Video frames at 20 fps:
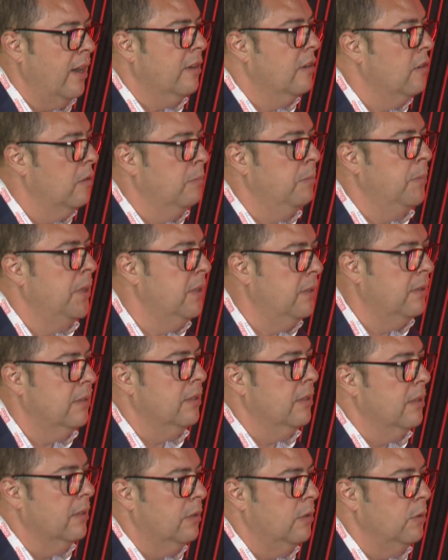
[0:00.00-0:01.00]

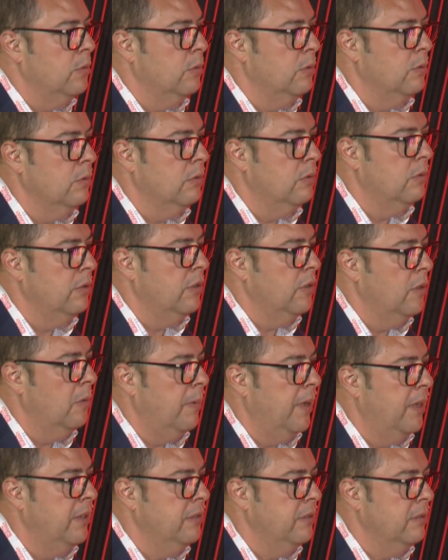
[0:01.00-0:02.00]
committed to
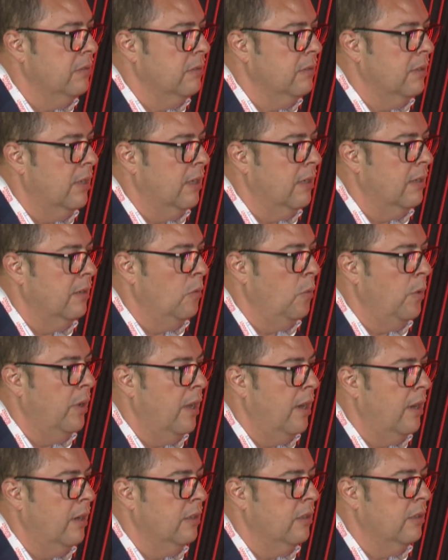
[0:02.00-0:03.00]
innovation, and we
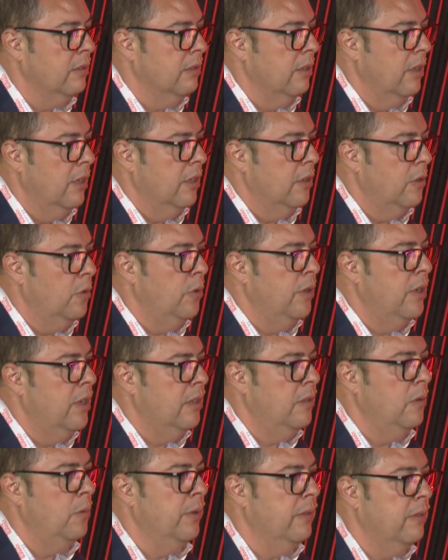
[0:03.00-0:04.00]
are doing
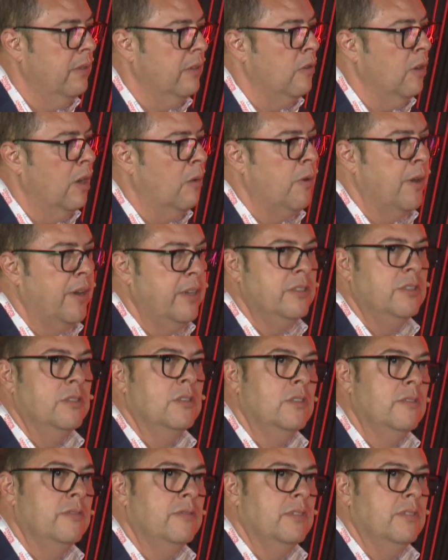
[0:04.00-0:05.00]
it with the
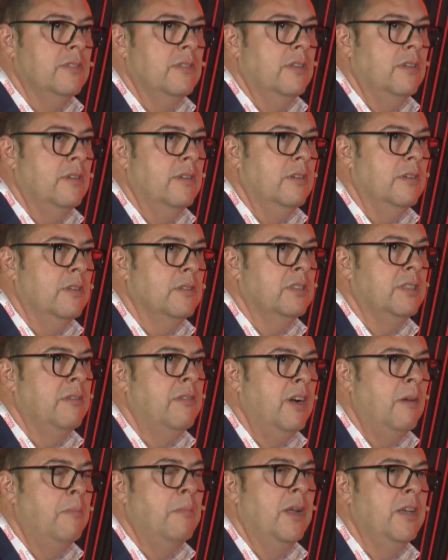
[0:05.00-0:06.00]
collaboration of
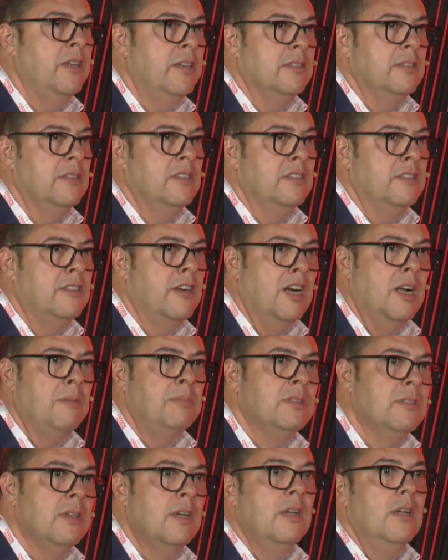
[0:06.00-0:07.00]
several players,
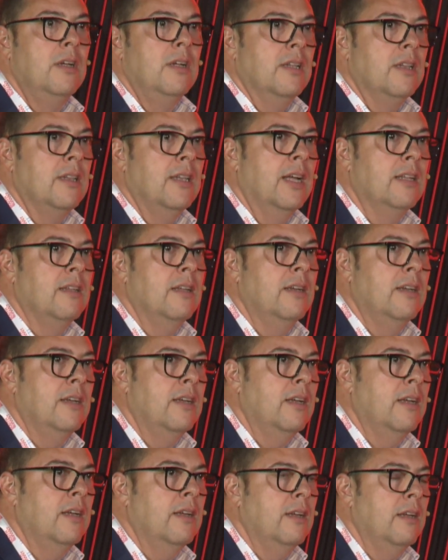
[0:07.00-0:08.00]
startups, that
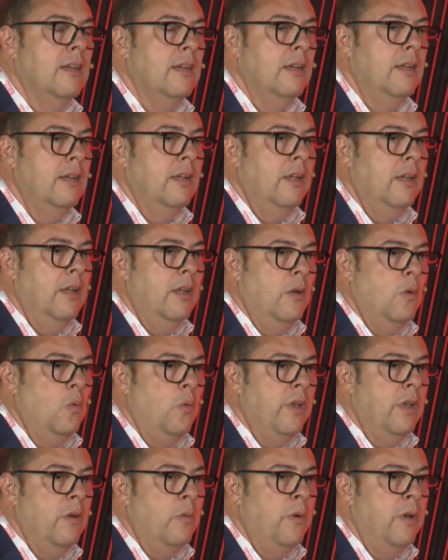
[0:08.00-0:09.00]

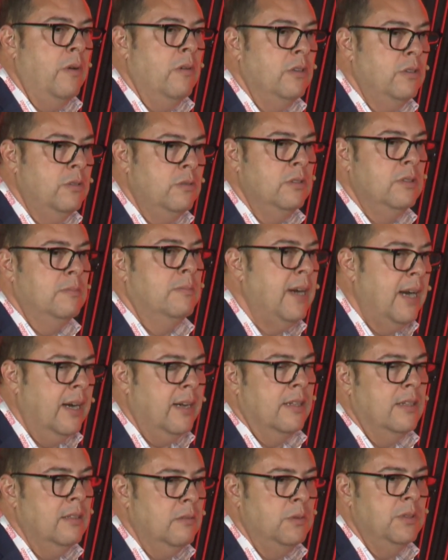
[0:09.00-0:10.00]
we go to the
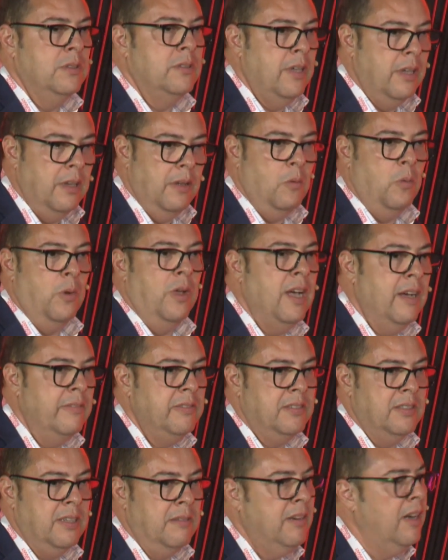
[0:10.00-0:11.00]
market and we say we have
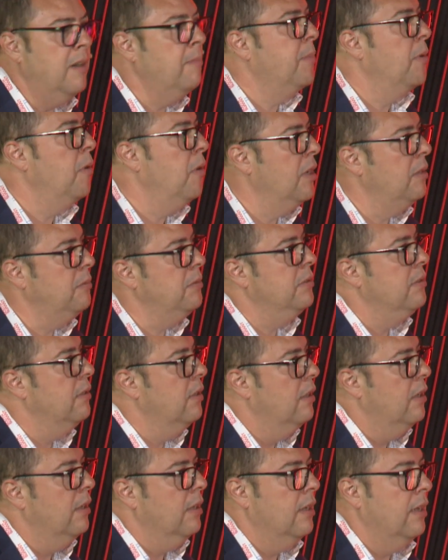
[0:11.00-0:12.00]
several problems,
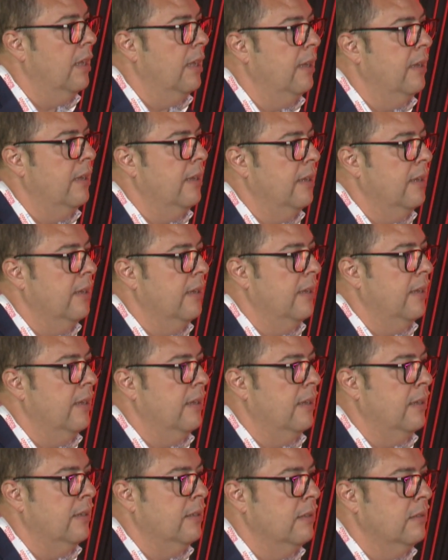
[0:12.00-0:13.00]

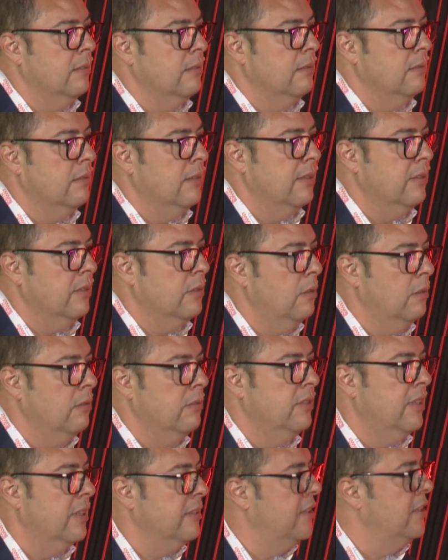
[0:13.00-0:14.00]
and that's called
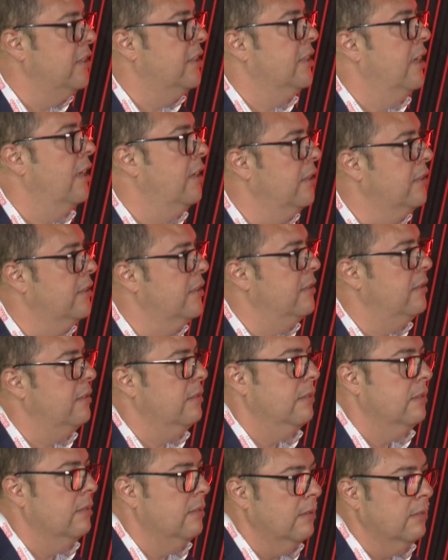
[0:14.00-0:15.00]
SACID challenges.
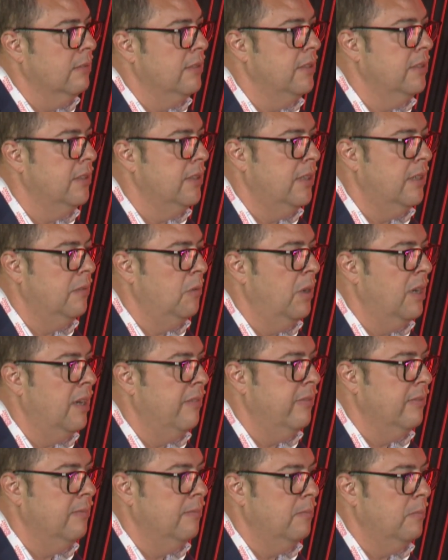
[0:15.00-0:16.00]
And this year we have
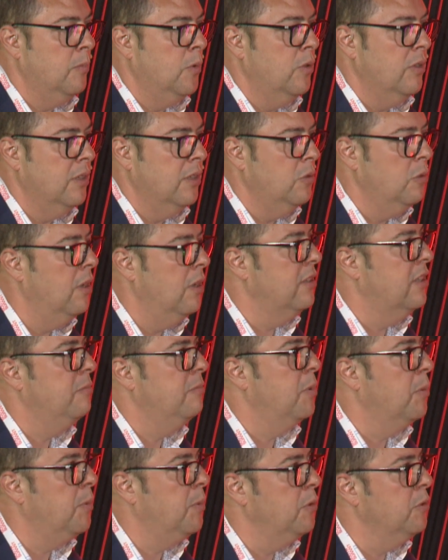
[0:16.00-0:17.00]
more than 200
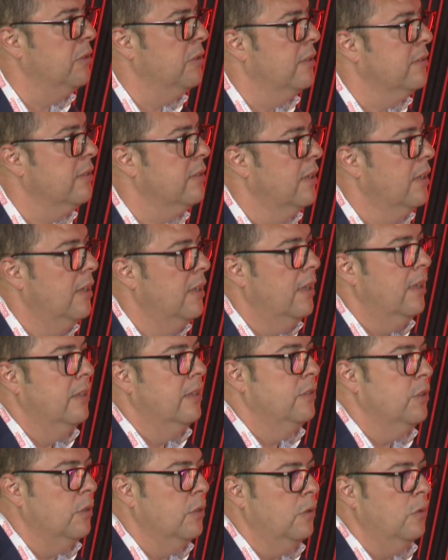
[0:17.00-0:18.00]
proposals.
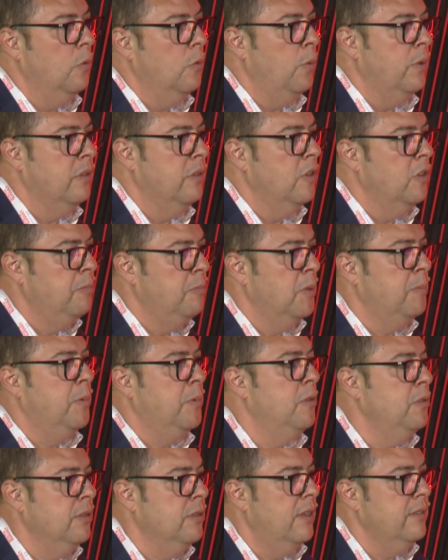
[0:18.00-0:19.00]
So with those
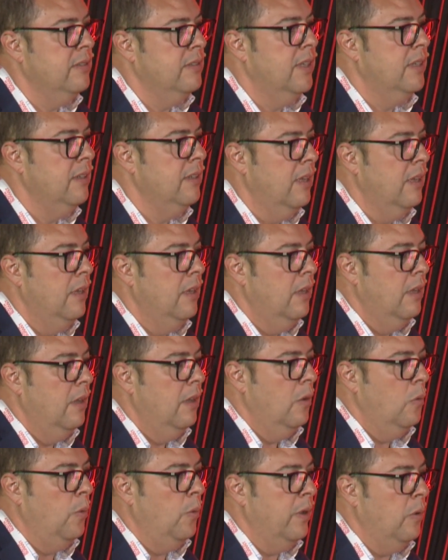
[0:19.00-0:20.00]
proposals, then
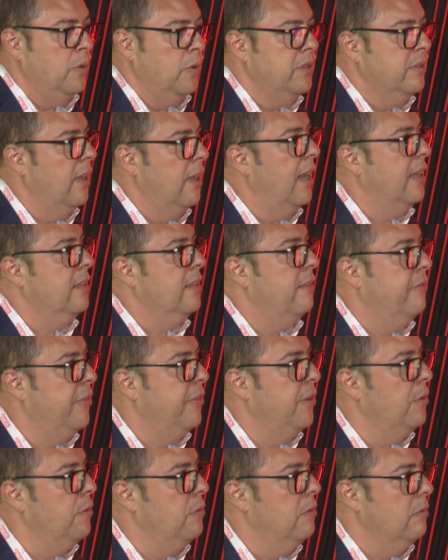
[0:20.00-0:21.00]
we select a
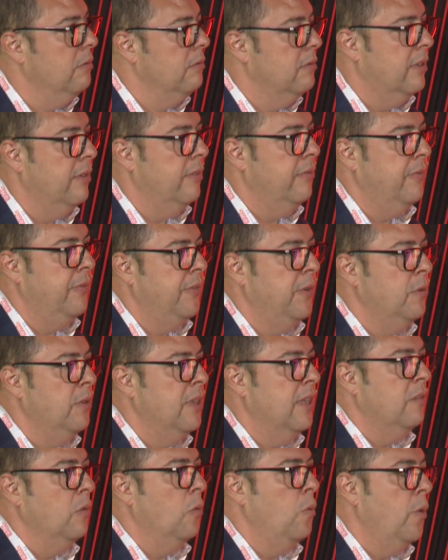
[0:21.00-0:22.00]
few, the few
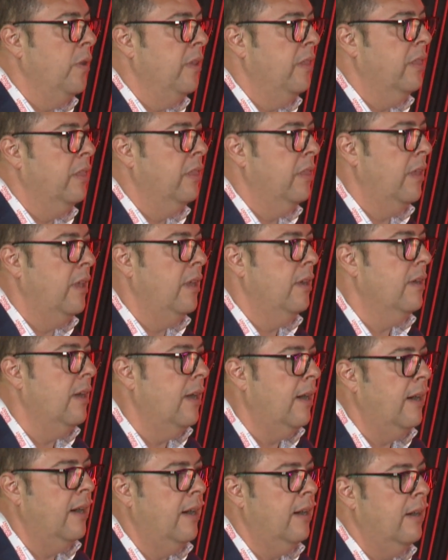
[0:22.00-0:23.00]
that we think
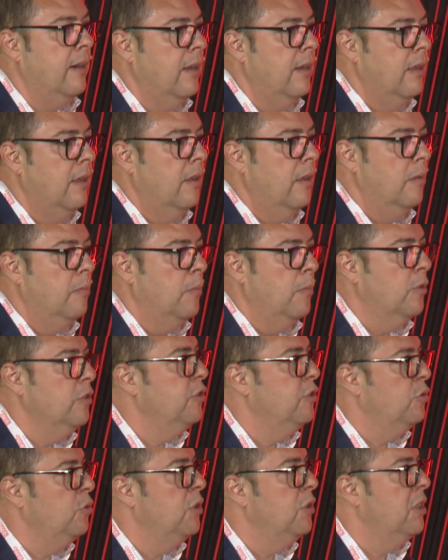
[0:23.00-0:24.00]
are more
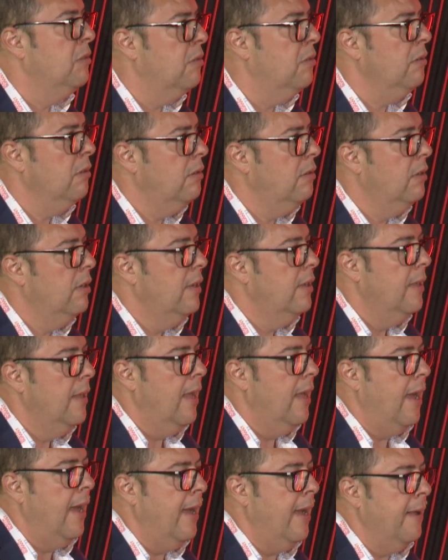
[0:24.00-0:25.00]
suitable,
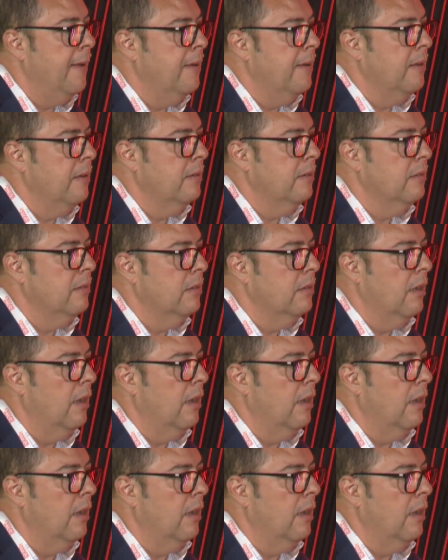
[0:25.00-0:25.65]
and